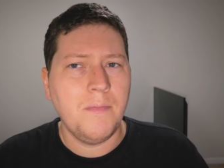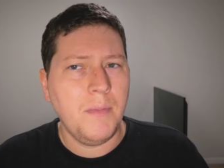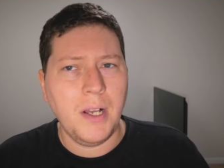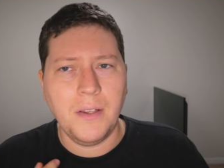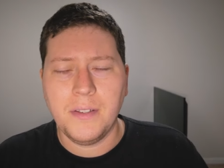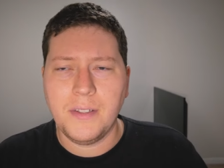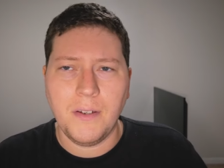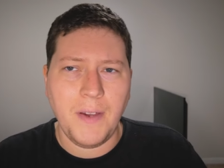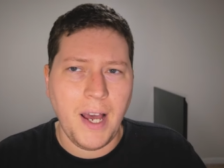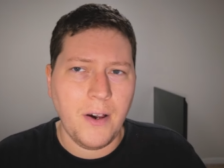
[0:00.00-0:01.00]
mailing the
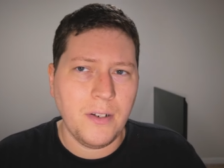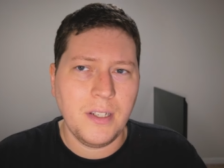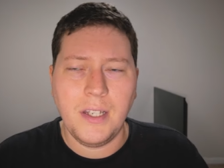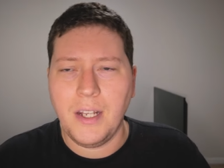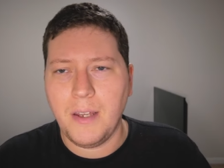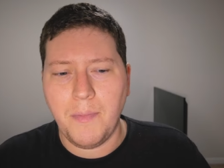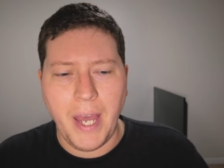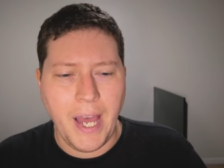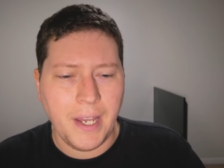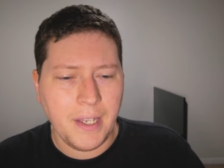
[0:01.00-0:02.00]
stuff out, getting it
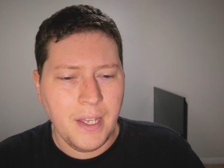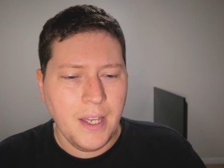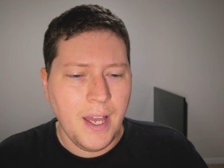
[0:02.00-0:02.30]
back,